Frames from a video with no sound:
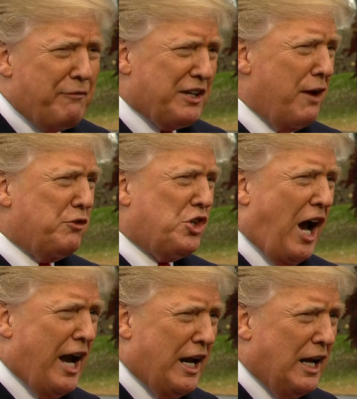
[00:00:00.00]
to deal with
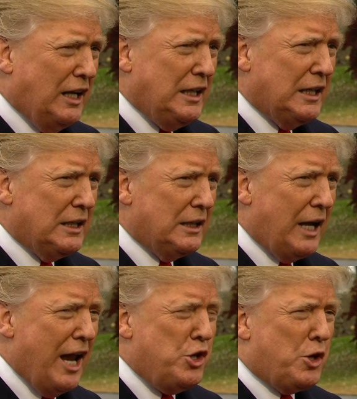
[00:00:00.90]
climate change.
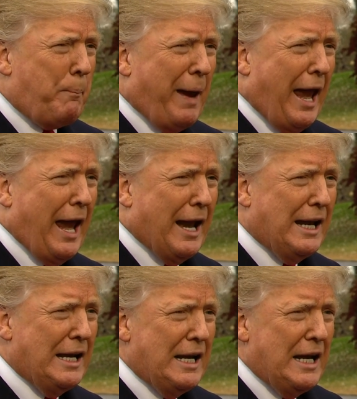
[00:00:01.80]
So
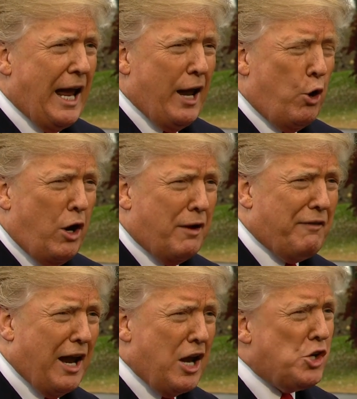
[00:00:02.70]
I think we're
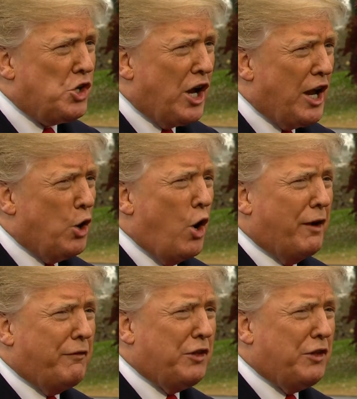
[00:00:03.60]
gonna have to really